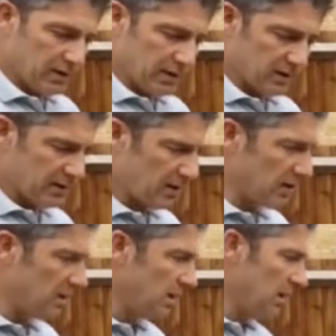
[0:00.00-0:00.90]

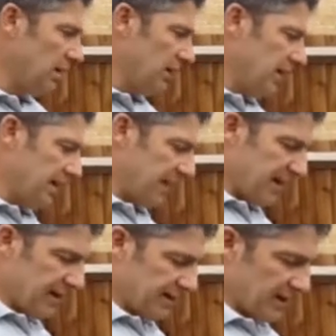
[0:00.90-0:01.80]
and
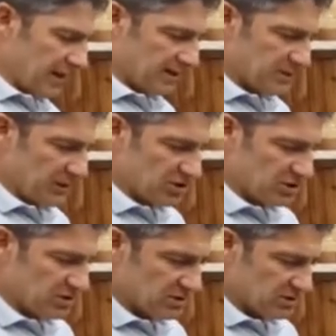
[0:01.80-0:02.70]
it's been
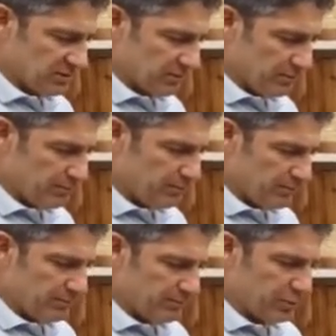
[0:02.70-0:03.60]
just
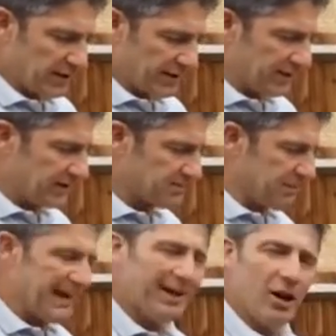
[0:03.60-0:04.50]
brilliant. It's
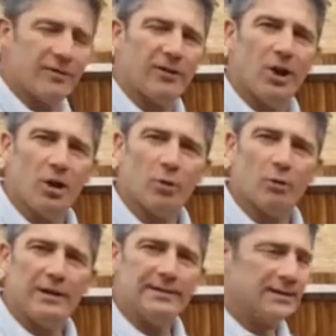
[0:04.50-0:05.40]
made life a lot more
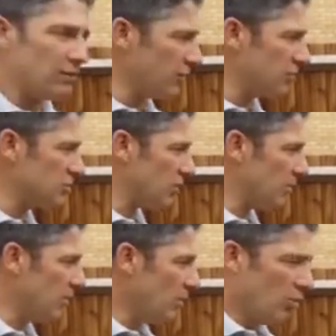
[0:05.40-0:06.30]
easier on a
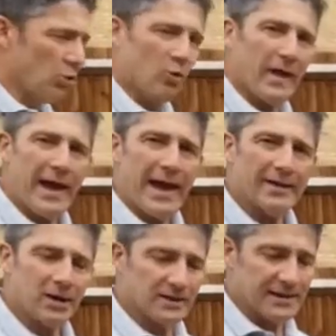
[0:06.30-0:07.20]
job, all that
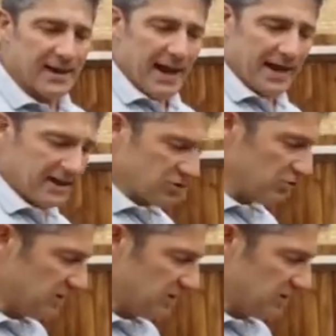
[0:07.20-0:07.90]
hand cutting. And as you can